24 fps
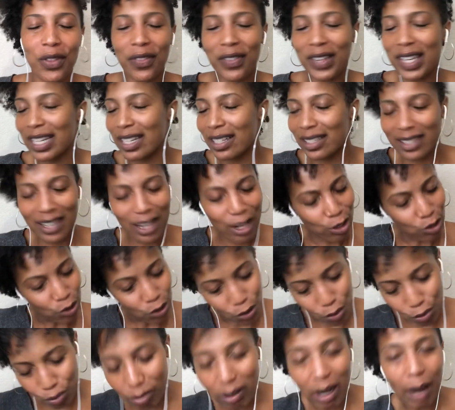things,
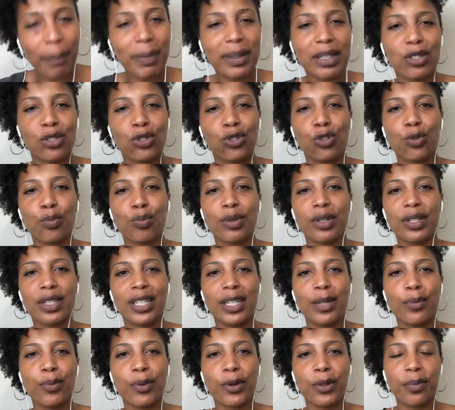drop in super
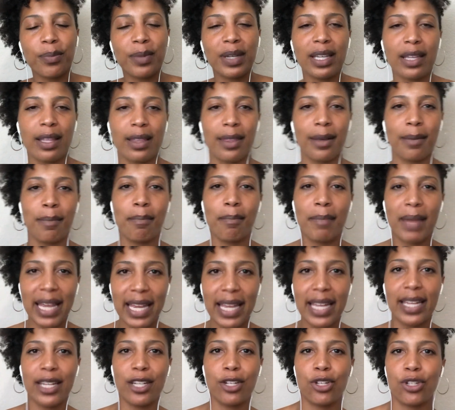deep with me. The
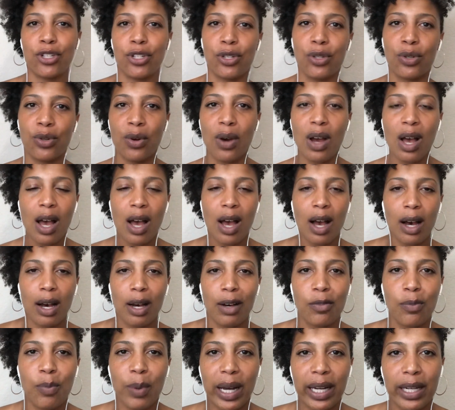May issue
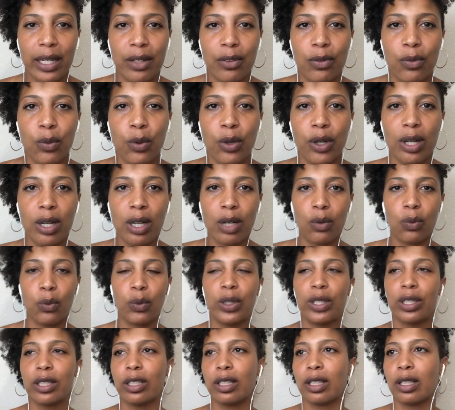of Body of Work
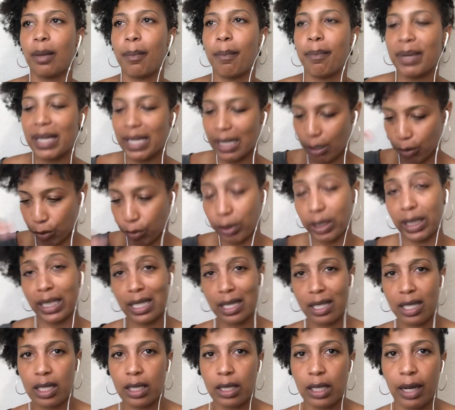will be
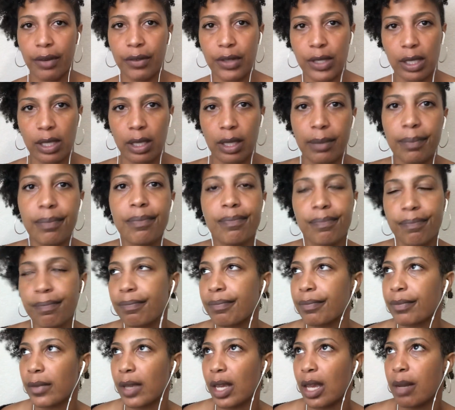released, obviously,
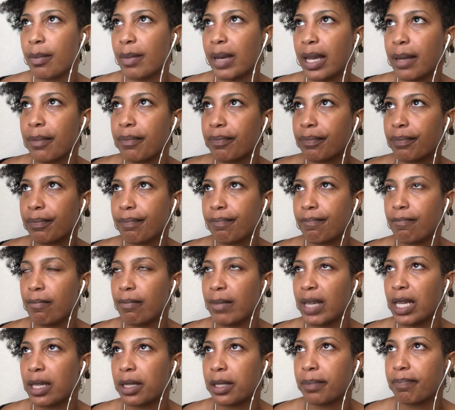in May,
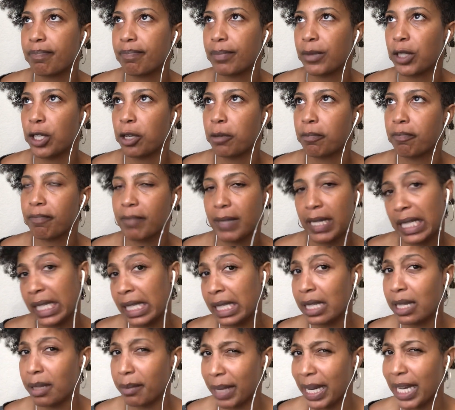because, you know,
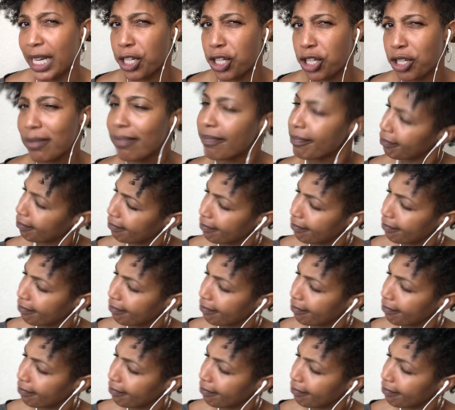it's the May issue.